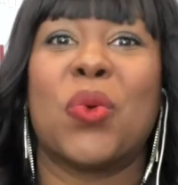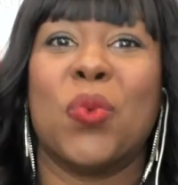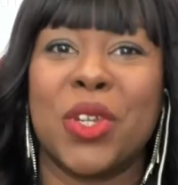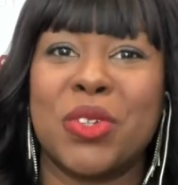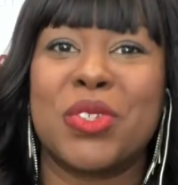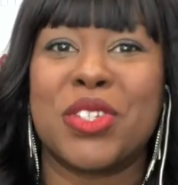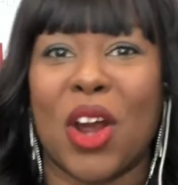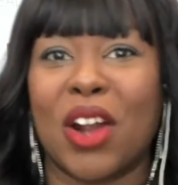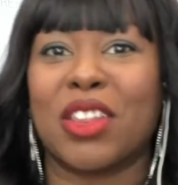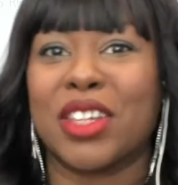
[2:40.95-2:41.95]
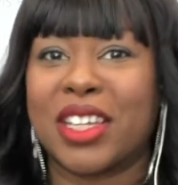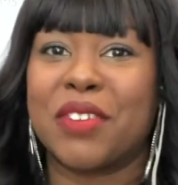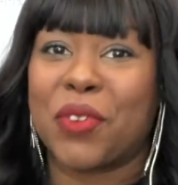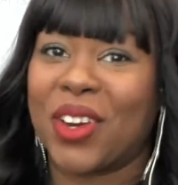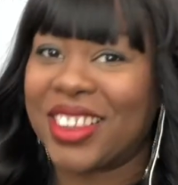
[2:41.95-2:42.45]
when you start looking
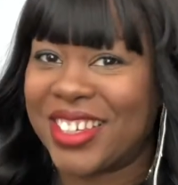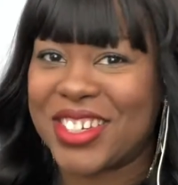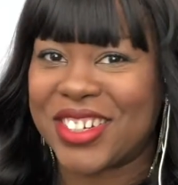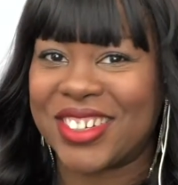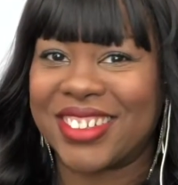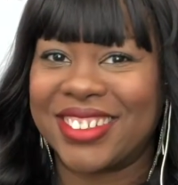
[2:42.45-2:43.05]
for a lender.